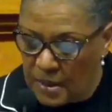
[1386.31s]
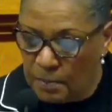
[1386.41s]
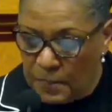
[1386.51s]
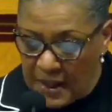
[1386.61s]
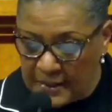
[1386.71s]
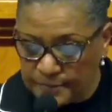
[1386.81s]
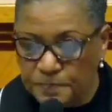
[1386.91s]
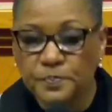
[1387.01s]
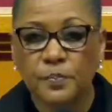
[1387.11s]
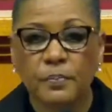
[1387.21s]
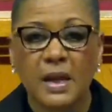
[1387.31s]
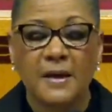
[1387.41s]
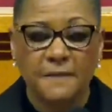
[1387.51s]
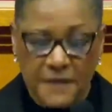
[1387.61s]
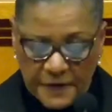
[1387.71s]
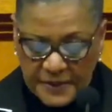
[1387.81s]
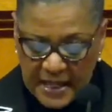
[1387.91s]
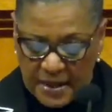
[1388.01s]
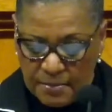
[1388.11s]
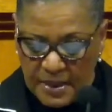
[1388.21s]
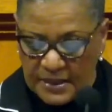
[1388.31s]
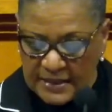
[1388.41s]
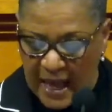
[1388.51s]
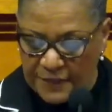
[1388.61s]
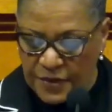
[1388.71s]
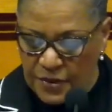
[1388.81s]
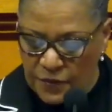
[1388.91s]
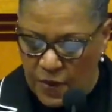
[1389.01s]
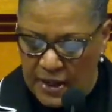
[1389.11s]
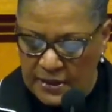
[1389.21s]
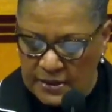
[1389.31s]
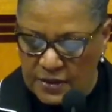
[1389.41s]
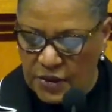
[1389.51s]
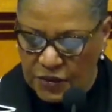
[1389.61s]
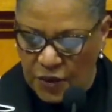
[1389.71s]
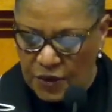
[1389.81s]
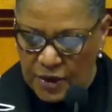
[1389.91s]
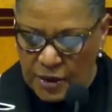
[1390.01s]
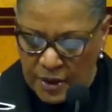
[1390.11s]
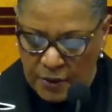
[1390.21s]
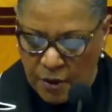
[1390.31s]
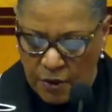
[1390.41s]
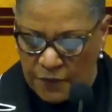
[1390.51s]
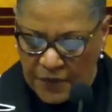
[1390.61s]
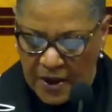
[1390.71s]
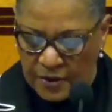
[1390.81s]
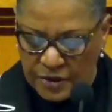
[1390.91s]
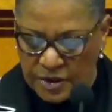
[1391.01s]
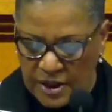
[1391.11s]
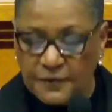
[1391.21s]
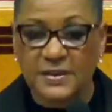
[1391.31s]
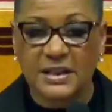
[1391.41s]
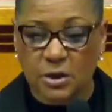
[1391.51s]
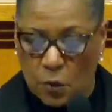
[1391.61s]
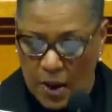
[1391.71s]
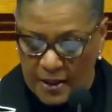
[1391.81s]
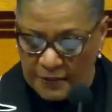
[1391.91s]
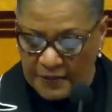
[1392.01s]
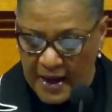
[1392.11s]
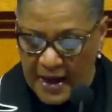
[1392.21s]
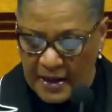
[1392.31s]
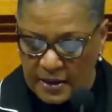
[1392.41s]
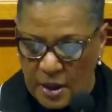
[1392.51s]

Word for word: But 15 minutes after the race, the 30 year old found herself disqualified